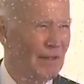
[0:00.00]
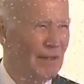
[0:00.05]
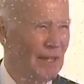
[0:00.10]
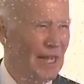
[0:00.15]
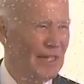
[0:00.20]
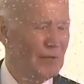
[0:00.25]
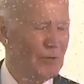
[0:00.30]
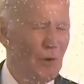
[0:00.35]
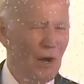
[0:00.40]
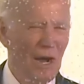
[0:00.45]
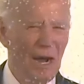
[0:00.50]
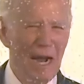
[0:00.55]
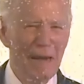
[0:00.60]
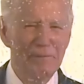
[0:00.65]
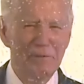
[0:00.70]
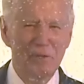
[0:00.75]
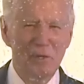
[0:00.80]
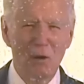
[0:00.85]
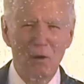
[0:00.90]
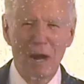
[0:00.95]
That's why
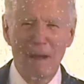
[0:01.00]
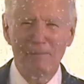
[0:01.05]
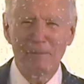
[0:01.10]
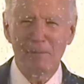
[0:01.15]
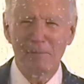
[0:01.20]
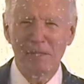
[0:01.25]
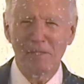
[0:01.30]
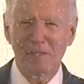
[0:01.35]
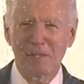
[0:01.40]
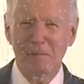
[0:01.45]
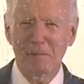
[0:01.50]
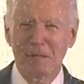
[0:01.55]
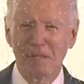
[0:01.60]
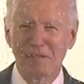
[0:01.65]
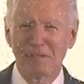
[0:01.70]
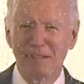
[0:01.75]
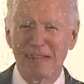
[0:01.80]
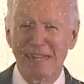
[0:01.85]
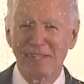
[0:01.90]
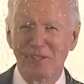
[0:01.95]
I'm so optimistic,
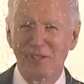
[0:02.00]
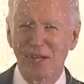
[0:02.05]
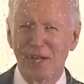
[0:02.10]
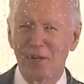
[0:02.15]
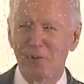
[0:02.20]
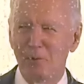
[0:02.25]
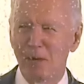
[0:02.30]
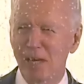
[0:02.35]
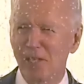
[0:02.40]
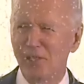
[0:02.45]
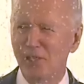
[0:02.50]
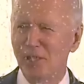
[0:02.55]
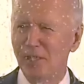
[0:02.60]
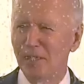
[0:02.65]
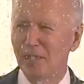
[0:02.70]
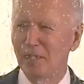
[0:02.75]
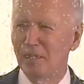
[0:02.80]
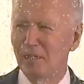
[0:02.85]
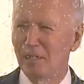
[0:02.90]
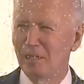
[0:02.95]
because of that generation.